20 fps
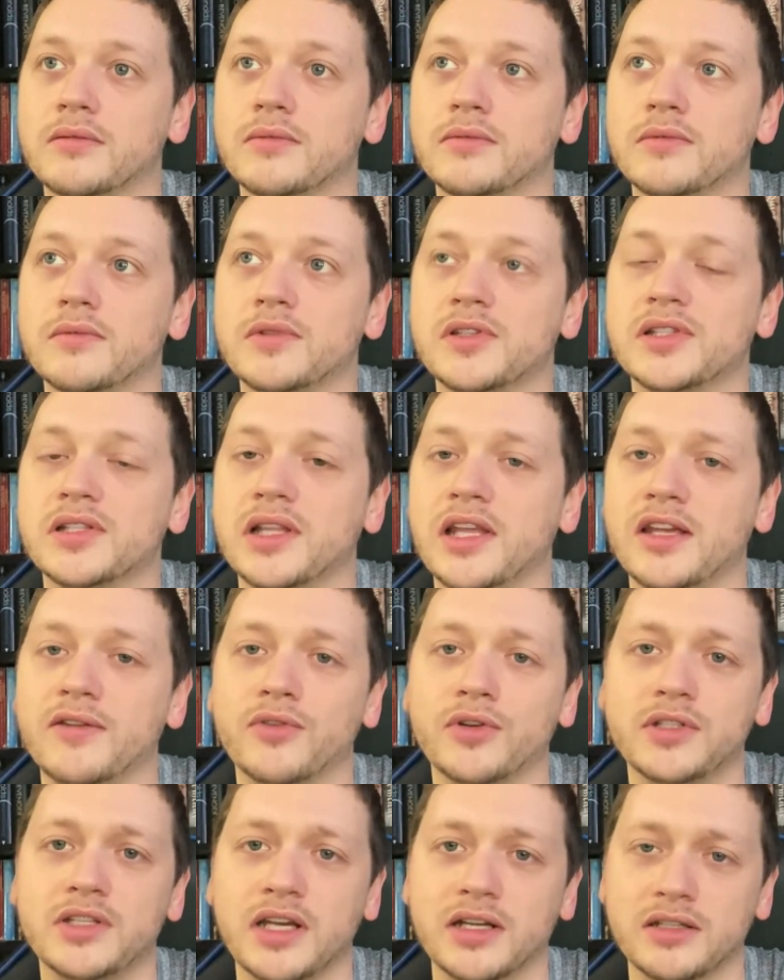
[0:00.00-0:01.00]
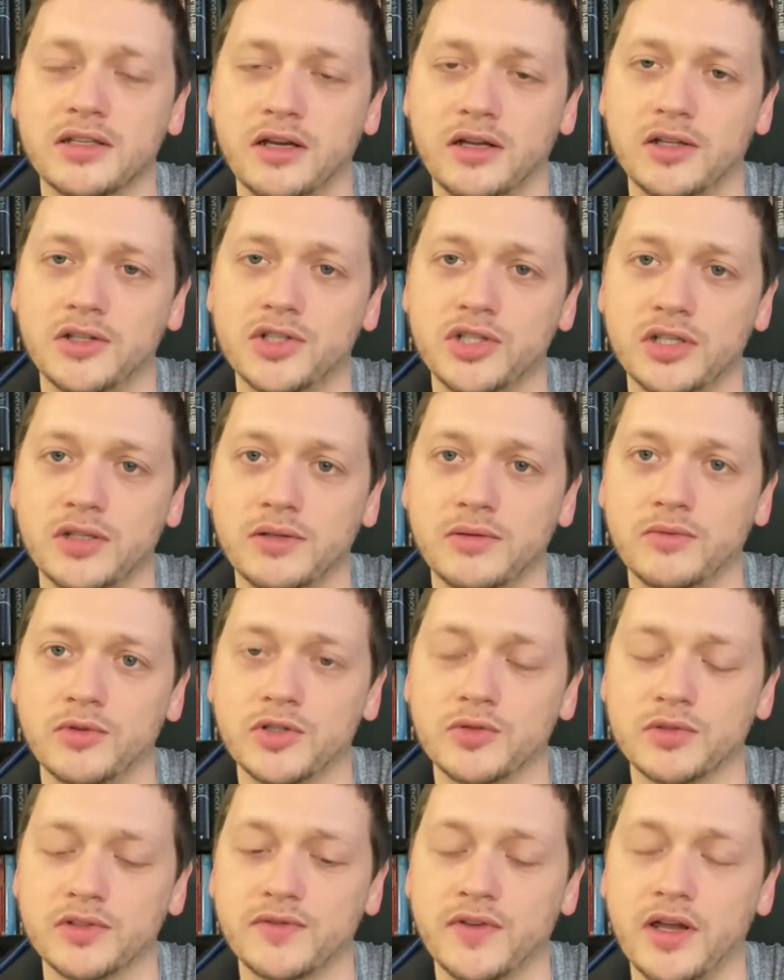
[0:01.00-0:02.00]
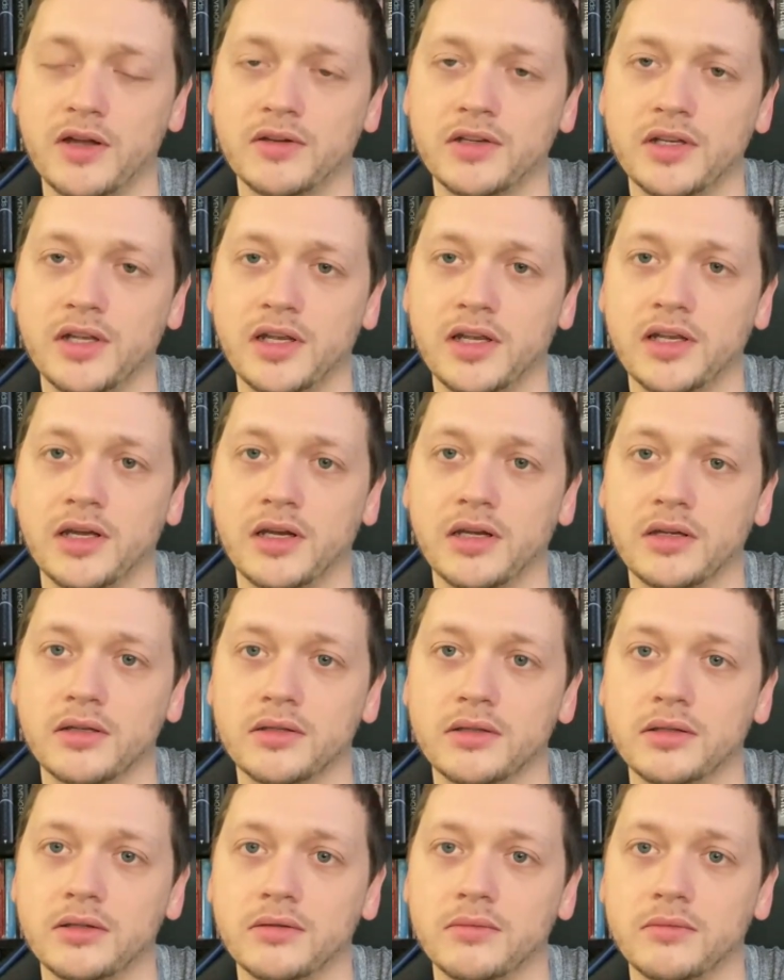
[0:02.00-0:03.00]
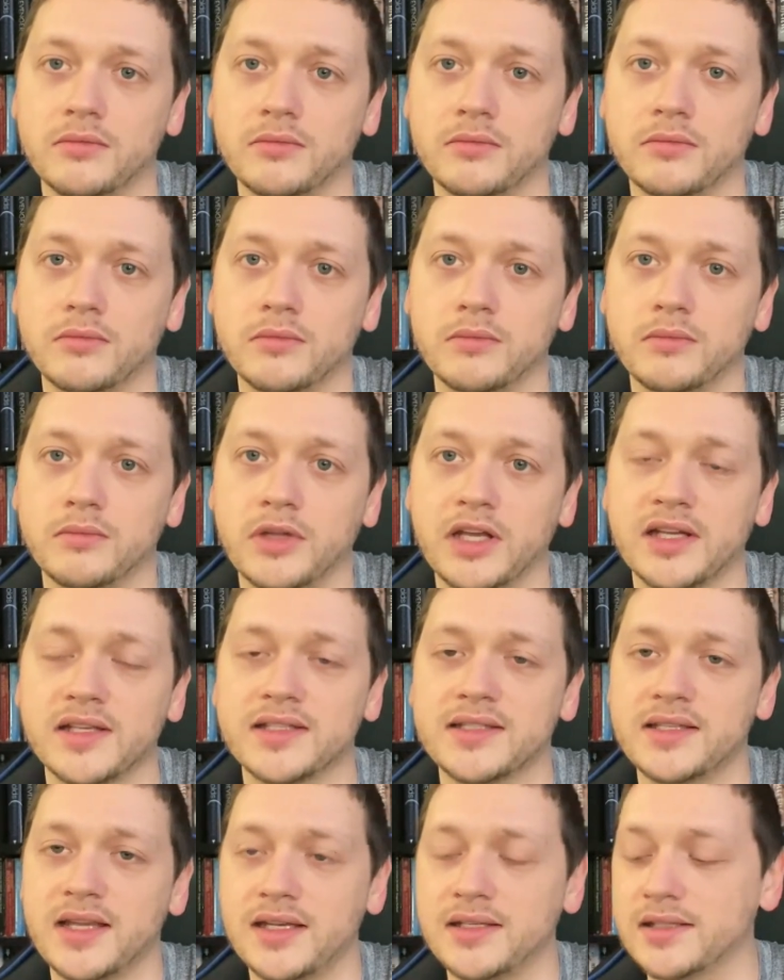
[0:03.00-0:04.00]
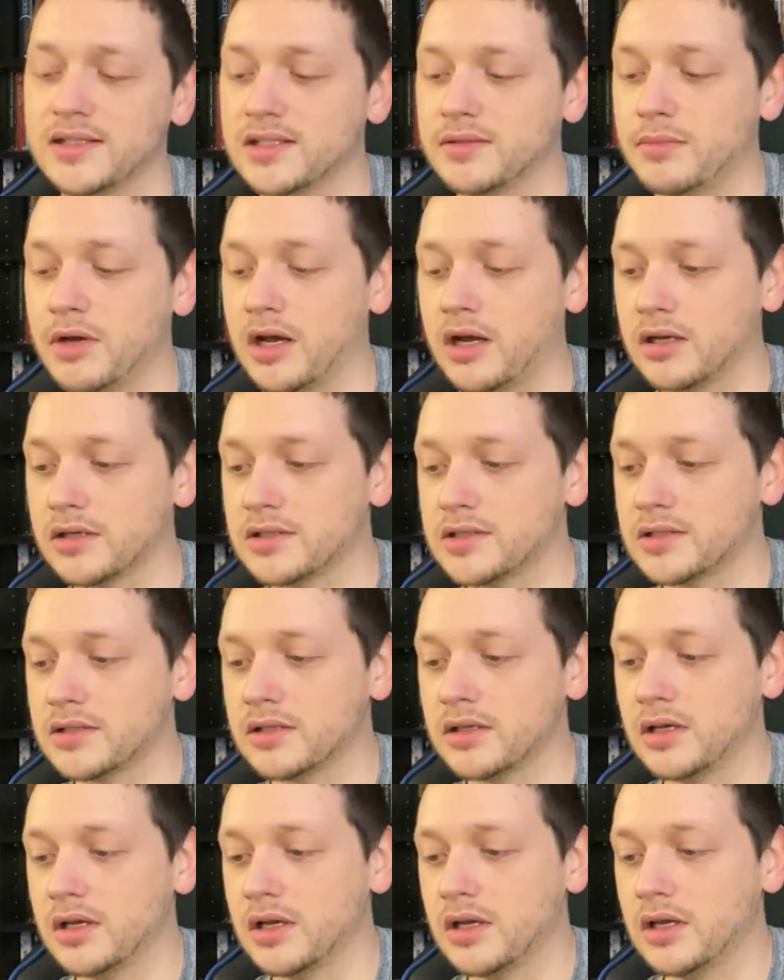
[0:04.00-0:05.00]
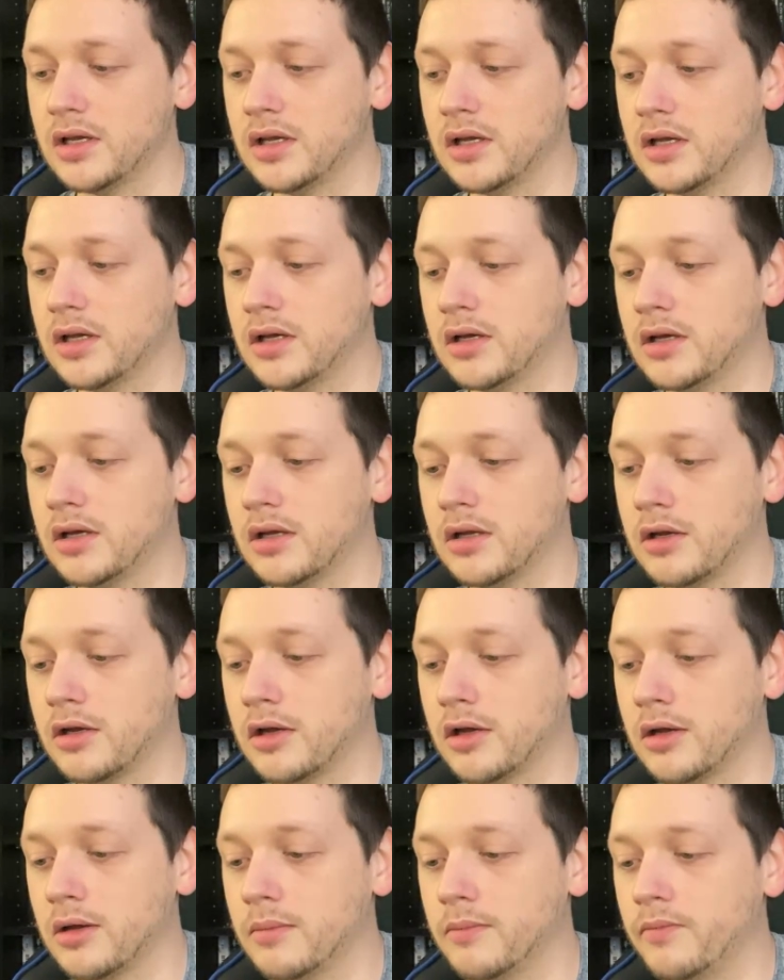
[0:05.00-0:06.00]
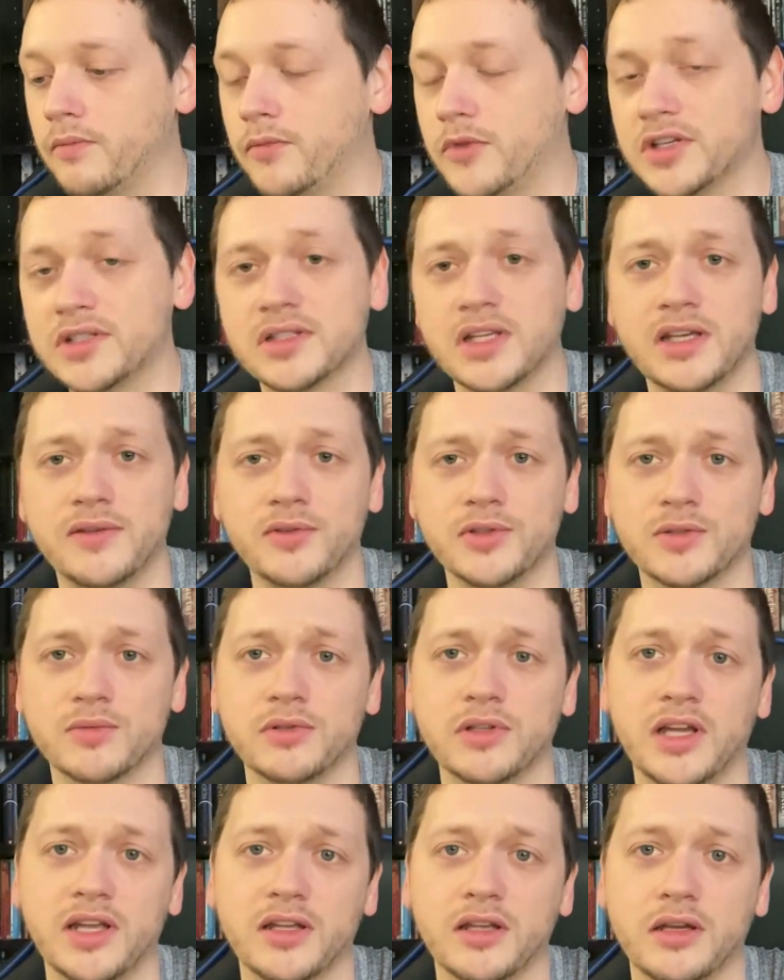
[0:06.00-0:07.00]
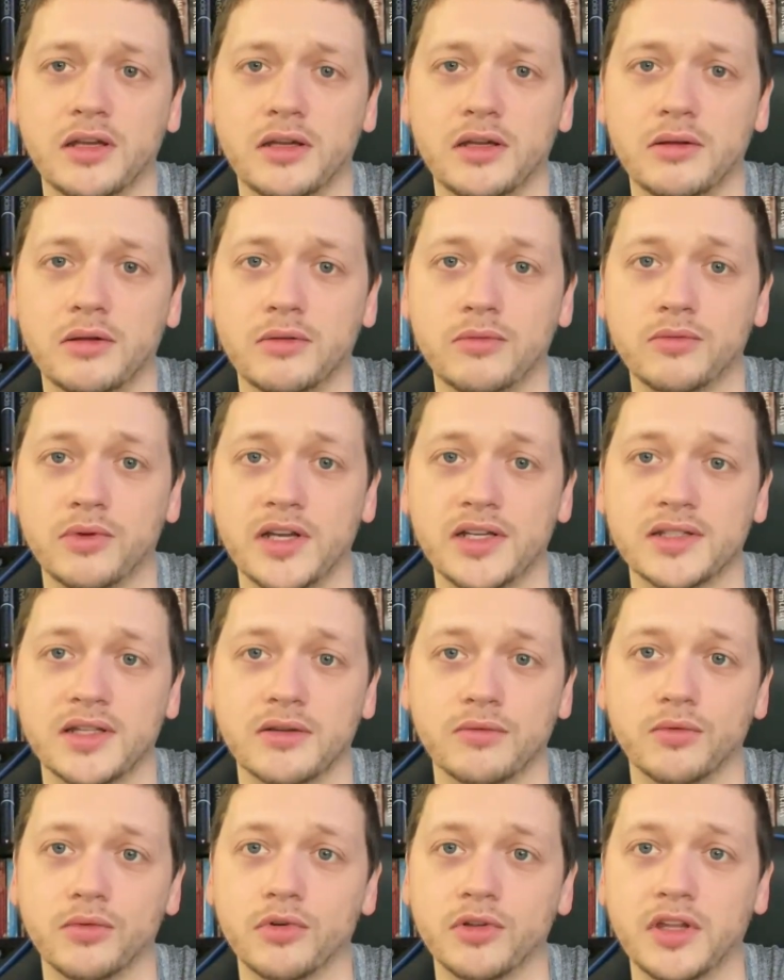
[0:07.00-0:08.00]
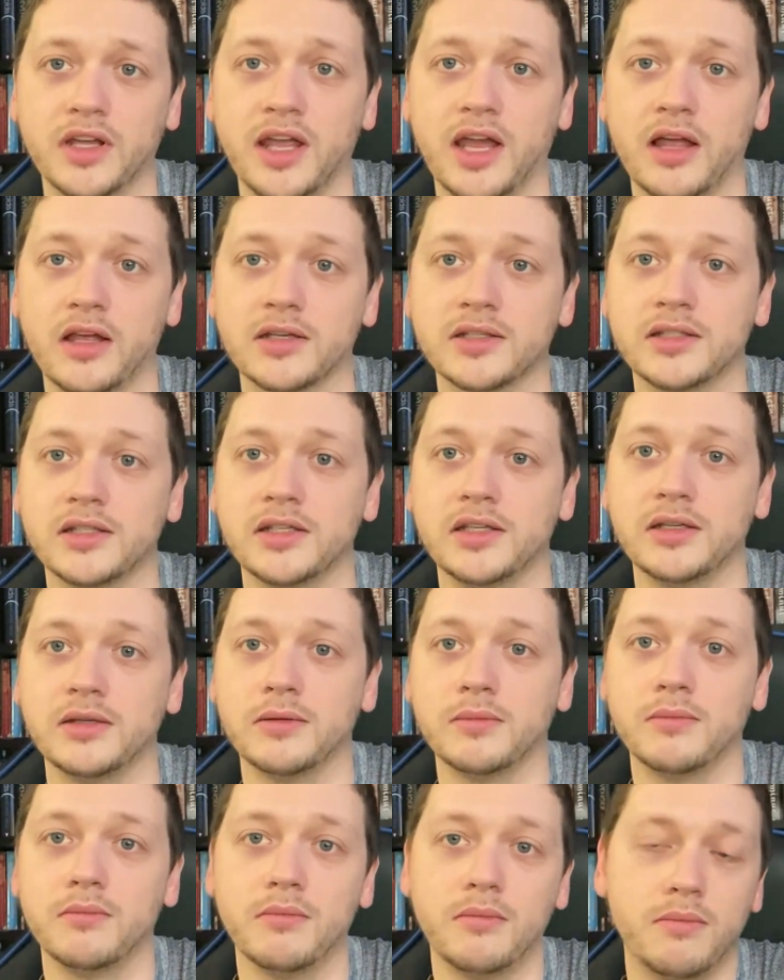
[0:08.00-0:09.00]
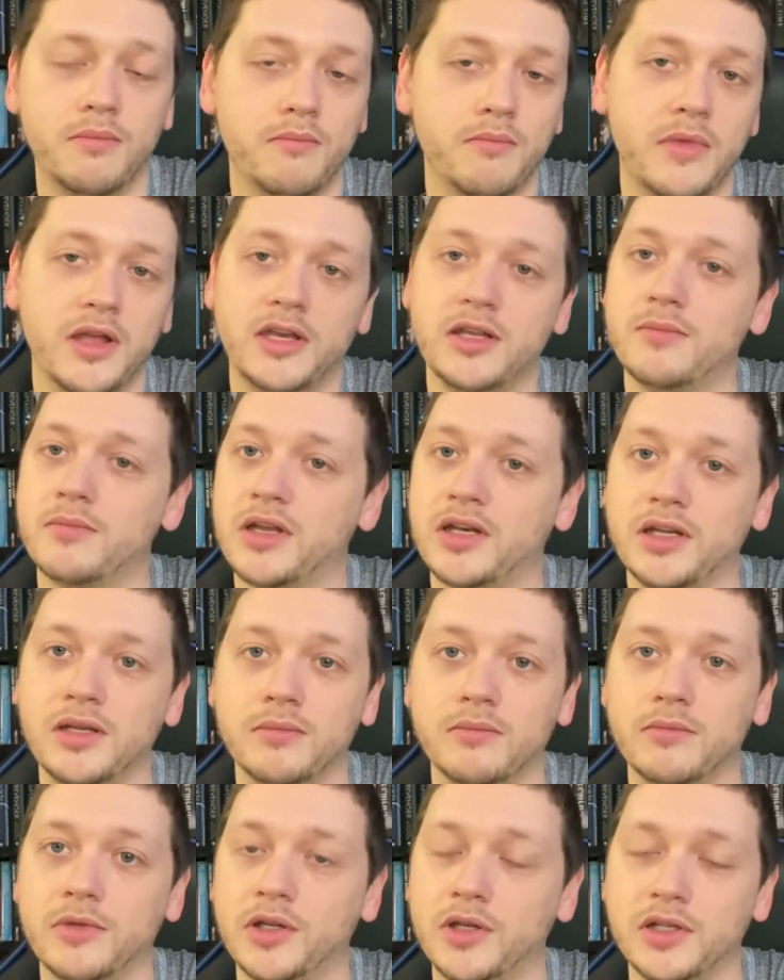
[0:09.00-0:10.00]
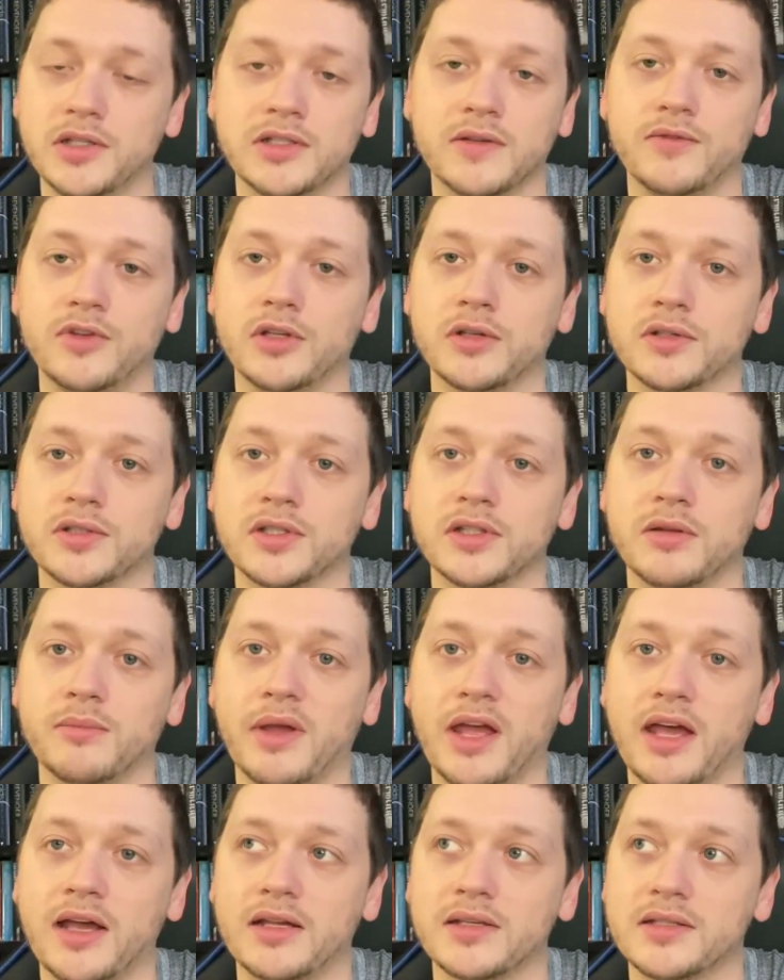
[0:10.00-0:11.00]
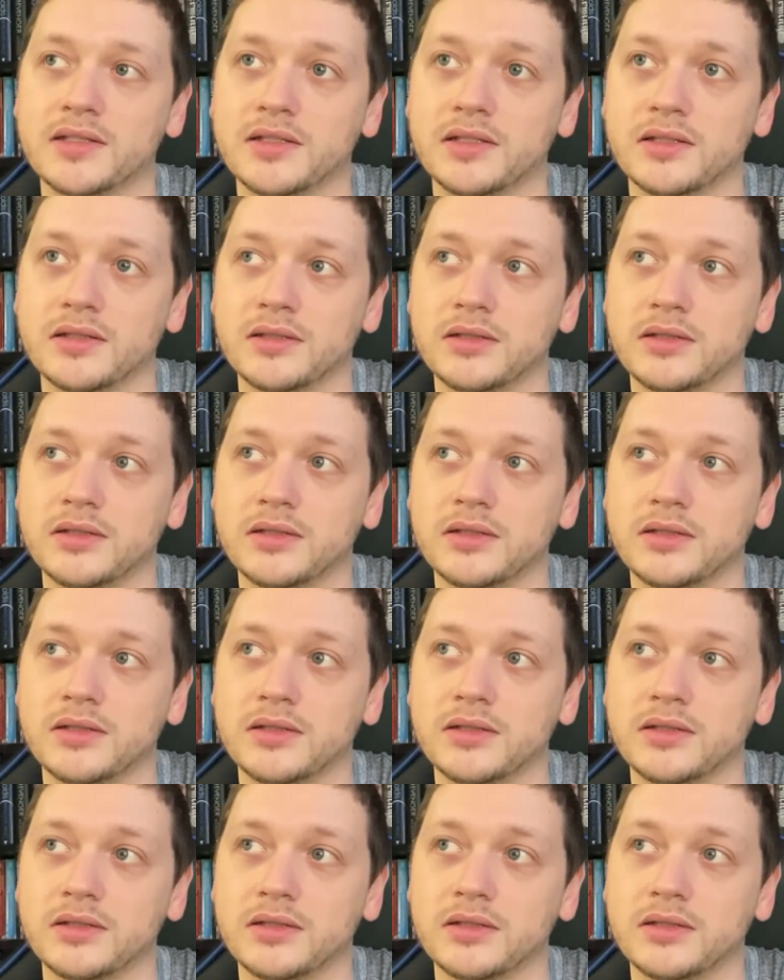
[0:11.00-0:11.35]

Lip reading: slaver technology, which was found in a stasis box. The slavers were like a race that ruled the galaxy many, many millions of years in the past.